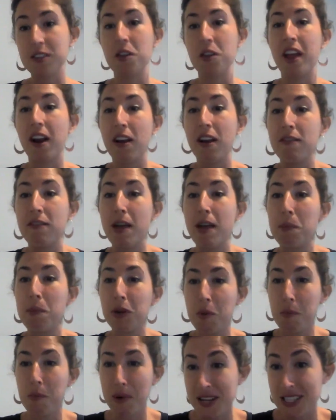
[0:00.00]
so they're
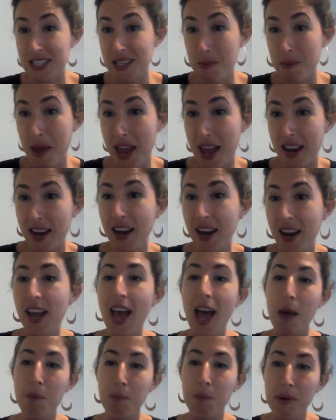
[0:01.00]
available to participate
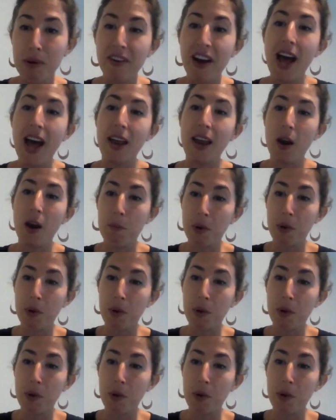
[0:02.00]
and provide